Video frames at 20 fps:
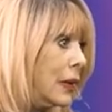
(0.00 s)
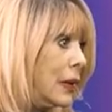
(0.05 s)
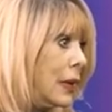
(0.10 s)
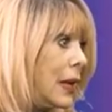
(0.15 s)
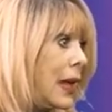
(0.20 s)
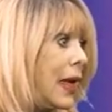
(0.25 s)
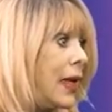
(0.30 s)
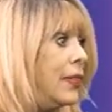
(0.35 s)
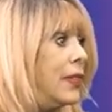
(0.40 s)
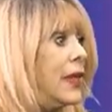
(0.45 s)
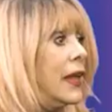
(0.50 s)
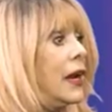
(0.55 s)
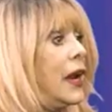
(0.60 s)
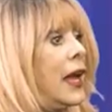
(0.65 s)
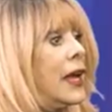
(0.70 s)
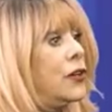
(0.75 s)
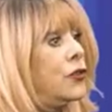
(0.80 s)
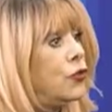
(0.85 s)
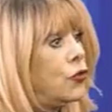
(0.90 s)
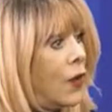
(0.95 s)
And then I
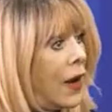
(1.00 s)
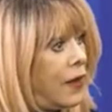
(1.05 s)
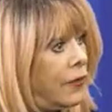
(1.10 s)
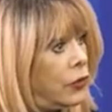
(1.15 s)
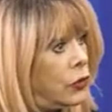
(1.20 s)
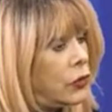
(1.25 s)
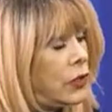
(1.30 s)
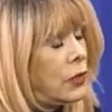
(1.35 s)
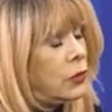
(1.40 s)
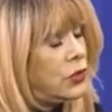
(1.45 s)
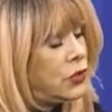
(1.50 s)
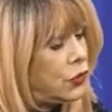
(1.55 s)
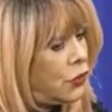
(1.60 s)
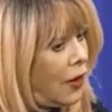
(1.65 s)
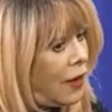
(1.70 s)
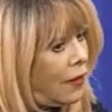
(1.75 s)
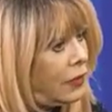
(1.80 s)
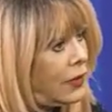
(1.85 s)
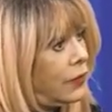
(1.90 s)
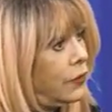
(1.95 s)
traveled. I was traveling
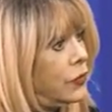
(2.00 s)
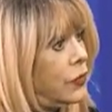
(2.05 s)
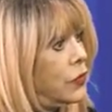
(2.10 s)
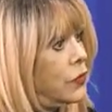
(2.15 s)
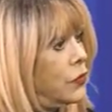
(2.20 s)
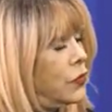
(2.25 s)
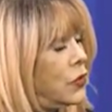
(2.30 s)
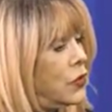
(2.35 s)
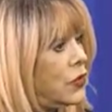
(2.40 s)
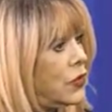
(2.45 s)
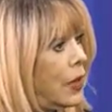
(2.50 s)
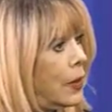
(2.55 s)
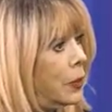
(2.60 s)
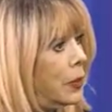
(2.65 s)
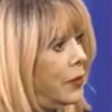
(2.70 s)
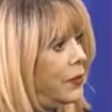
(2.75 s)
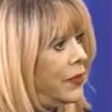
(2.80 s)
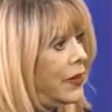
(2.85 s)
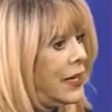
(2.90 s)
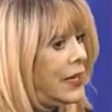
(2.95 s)
for the first couple of
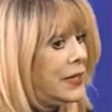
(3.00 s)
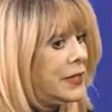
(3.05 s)
years.